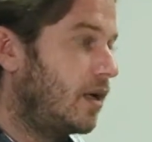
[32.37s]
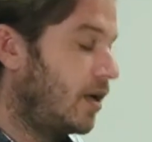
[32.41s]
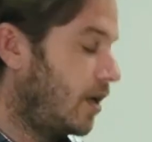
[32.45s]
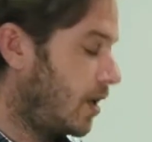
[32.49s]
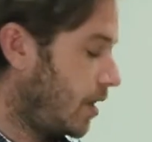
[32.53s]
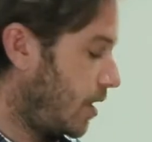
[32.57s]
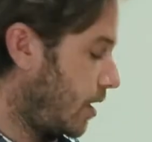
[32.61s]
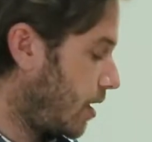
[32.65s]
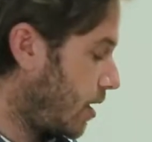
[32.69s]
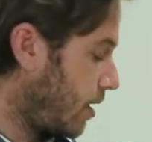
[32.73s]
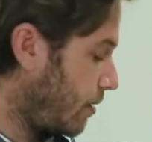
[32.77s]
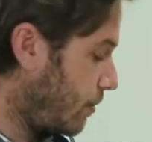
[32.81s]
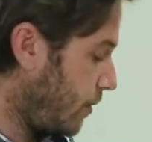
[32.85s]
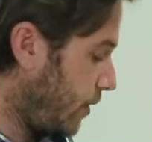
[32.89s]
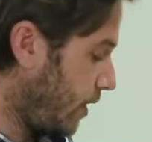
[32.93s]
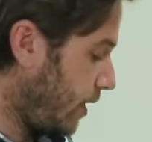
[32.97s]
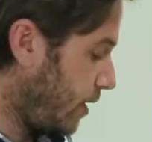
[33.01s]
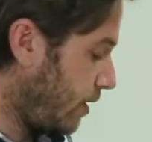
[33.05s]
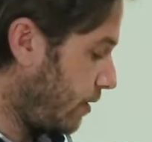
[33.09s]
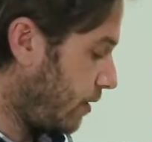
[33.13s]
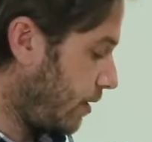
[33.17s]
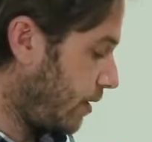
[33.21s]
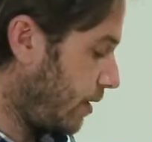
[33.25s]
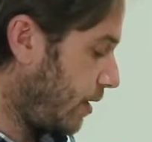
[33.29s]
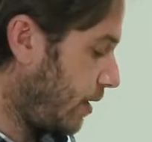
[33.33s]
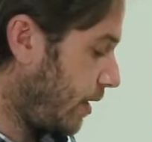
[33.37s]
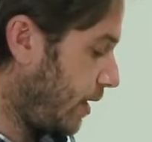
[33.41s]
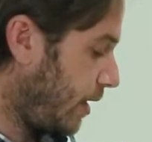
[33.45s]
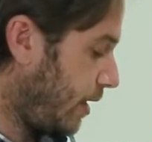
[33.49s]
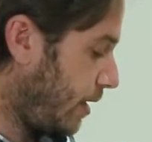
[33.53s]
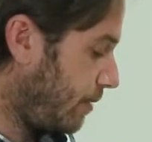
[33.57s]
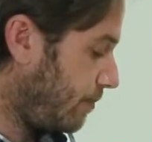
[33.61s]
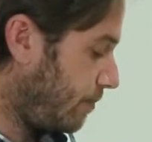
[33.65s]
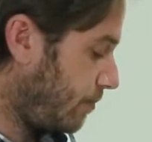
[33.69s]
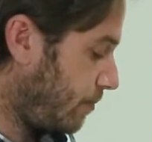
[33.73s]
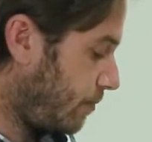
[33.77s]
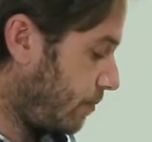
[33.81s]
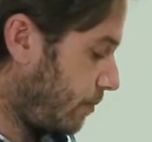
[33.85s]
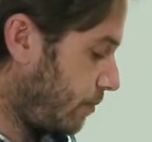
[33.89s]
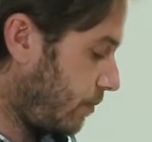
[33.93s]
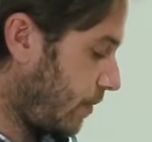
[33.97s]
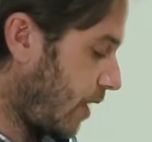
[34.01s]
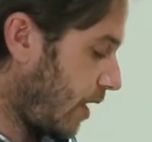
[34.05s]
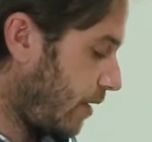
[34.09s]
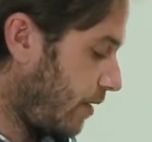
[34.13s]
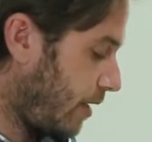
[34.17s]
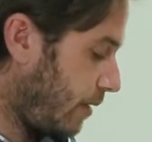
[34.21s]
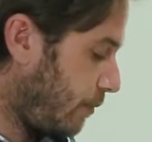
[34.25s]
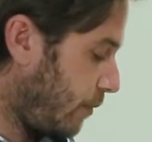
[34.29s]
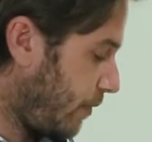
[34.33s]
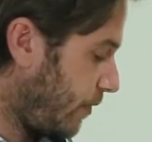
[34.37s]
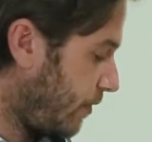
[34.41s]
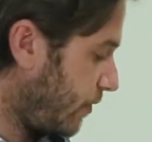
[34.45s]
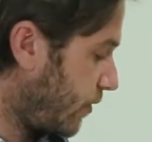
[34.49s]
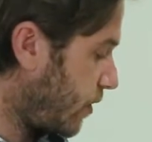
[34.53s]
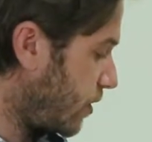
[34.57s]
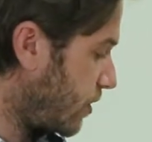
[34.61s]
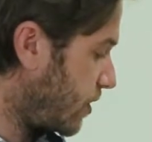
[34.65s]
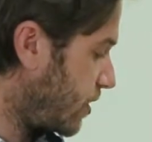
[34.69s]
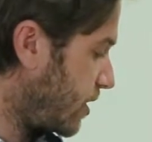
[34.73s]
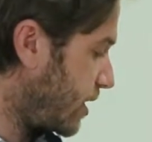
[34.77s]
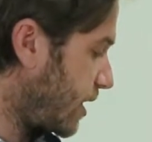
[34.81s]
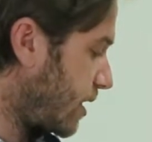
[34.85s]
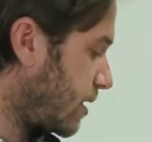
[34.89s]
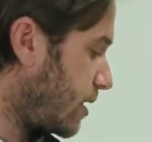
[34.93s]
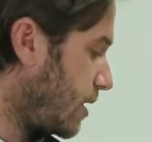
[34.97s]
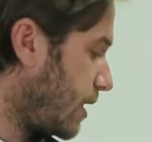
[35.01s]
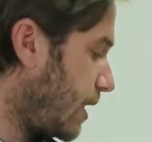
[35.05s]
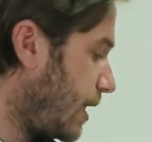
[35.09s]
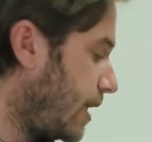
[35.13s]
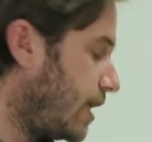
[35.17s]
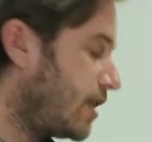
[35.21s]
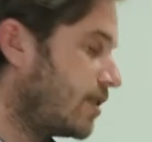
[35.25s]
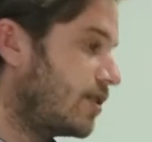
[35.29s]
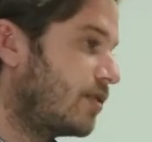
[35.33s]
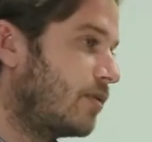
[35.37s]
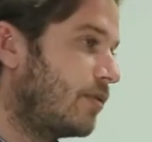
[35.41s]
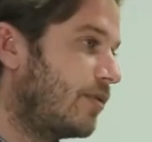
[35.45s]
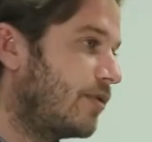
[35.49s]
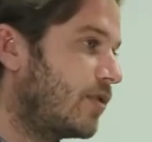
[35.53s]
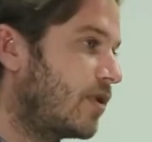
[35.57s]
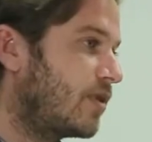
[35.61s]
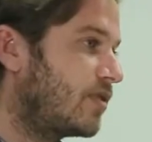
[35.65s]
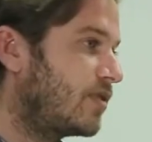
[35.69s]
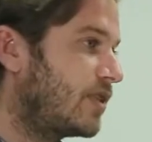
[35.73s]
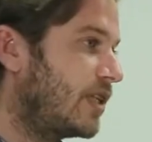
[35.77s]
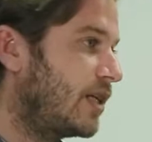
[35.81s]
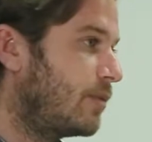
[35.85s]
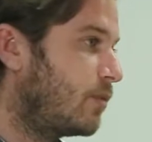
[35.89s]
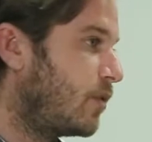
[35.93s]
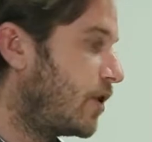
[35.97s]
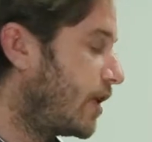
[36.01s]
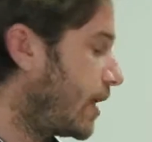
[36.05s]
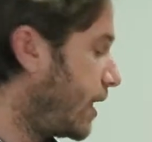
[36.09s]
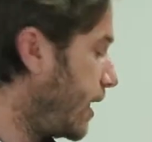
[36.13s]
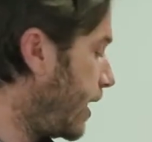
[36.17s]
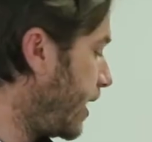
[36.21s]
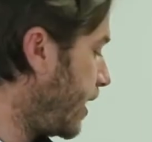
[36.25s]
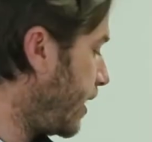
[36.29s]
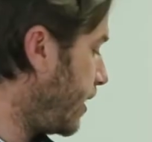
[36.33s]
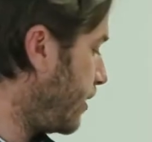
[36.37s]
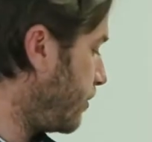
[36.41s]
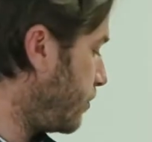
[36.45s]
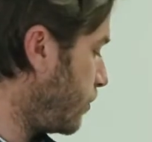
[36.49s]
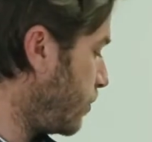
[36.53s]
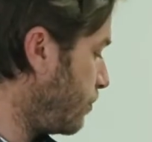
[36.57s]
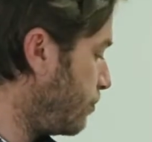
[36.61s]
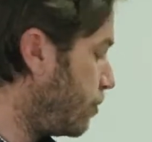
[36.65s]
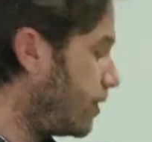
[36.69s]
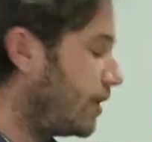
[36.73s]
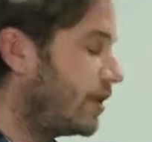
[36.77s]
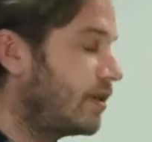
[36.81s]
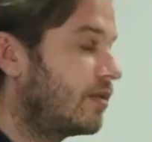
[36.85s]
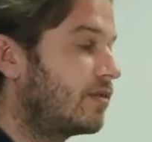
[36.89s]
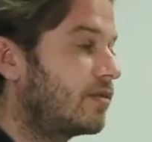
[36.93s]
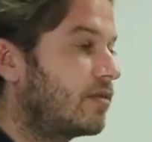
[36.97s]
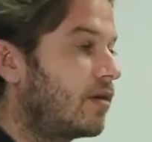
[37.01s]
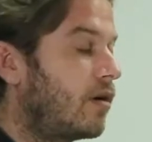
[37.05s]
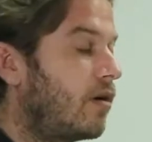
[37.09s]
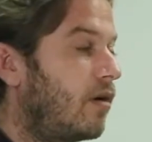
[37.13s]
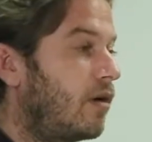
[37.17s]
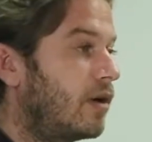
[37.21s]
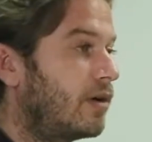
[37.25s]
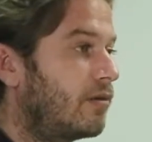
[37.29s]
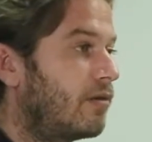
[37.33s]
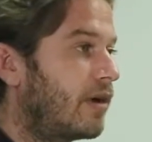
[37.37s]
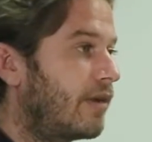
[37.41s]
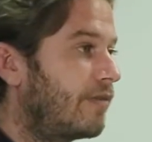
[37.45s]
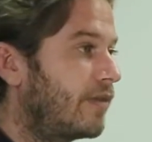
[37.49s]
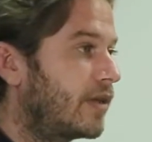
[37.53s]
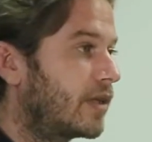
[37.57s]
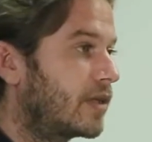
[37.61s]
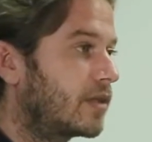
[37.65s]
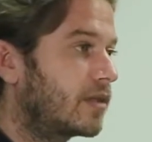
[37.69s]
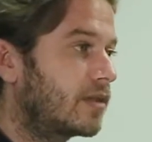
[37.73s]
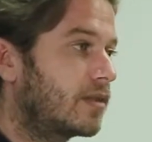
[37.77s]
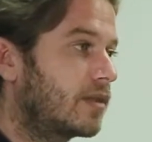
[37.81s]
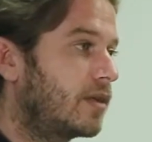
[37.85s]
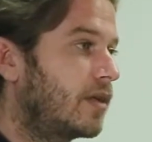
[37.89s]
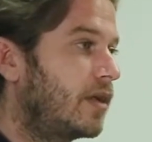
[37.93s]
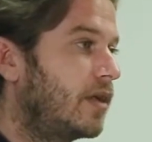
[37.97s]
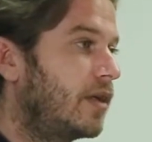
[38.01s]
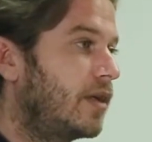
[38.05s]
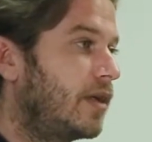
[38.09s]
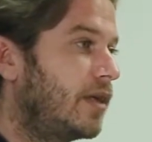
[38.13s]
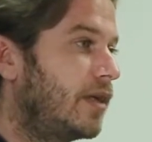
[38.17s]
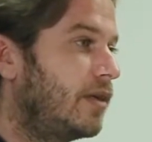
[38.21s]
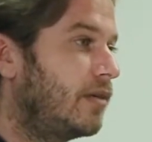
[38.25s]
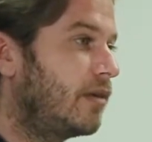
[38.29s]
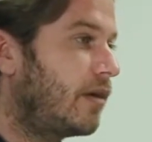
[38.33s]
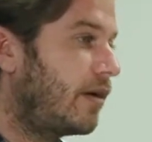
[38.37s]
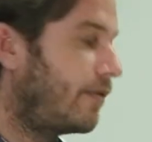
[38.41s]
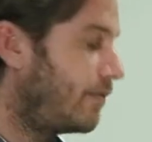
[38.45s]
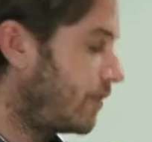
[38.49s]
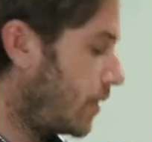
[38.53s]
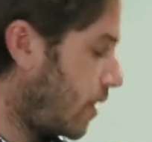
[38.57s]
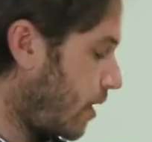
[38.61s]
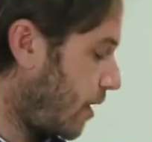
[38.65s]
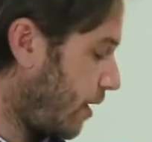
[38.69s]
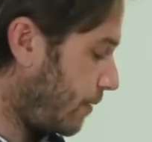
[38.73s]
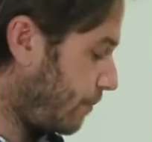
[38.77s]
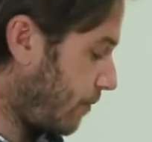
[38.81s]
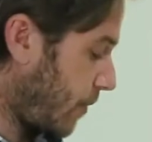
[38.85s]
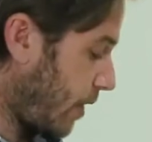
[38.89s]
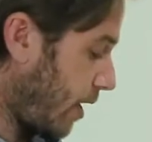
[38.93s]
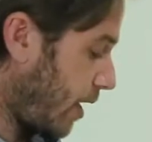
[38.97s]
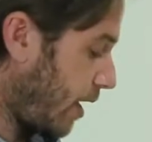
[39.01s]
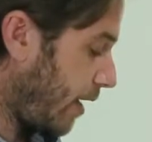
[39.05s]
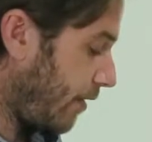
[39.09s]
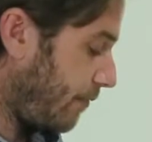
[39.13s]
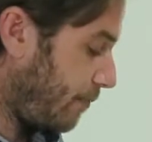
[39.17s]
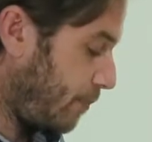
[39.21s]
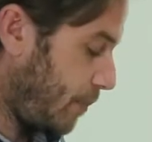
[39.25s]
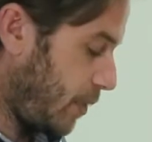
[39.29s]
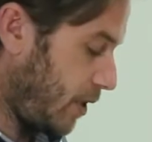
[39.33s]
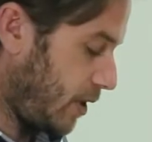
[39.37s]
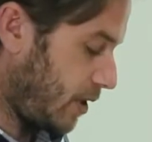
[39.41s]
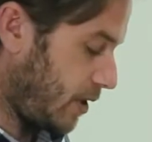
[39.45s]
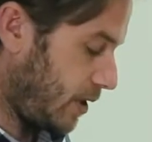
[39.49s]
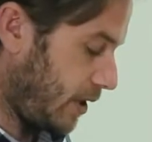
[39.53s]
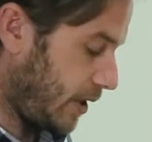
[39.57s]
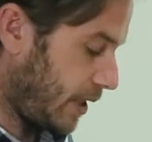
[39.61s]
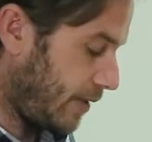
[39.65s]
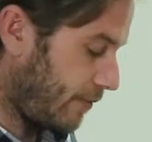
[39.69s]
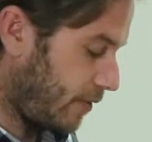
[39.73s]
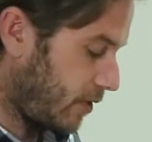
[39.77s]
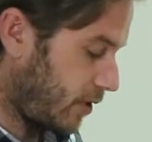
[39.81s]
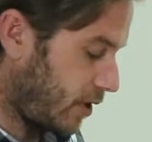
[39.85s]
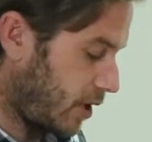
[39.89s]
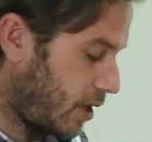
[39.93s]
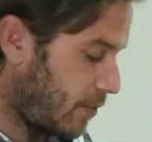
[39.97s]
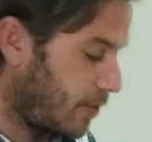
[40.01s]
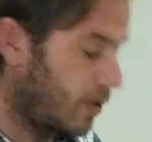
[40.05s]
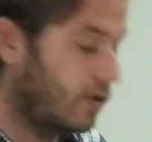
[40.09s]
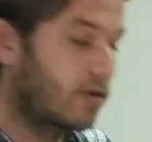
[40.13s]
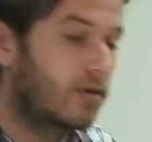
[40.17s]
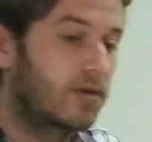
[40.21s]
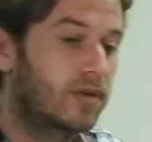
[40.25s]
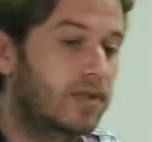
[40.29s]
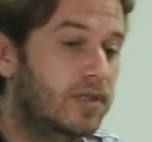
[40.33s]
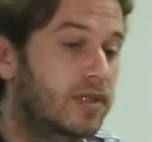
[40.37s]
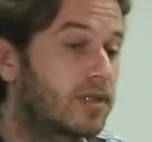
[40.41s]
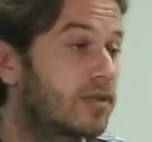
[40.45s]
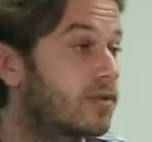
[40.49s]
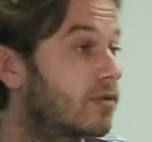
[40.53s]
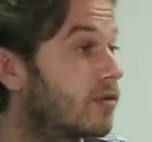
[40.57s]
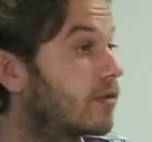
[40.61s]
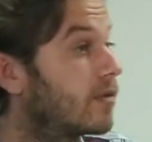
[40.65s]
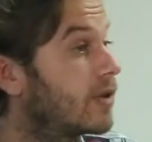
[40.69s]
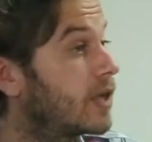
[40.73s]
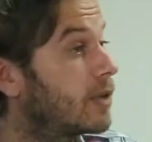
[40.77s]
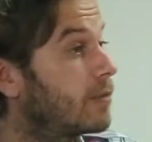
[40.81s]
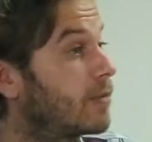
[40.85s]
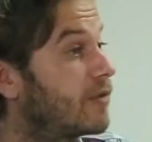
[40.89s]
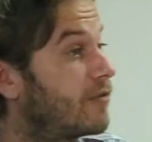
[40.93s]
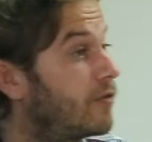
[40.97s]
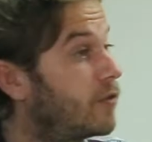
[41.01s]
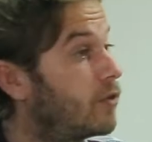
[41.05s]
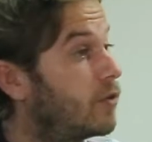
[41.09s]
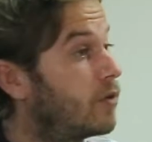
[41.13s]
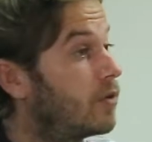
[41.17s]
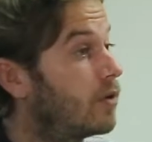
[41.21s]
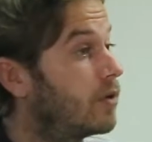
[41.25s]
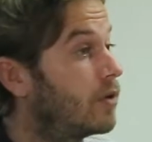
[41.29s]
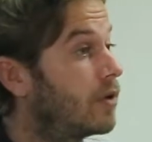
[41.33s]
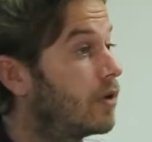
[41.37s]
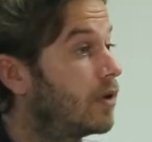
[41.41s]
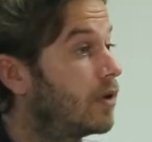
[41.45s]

You know, I think we've got 6 layers, so we've got a CMYK. We're printing on holographic. You know, I've personally never come across this sort of thing before.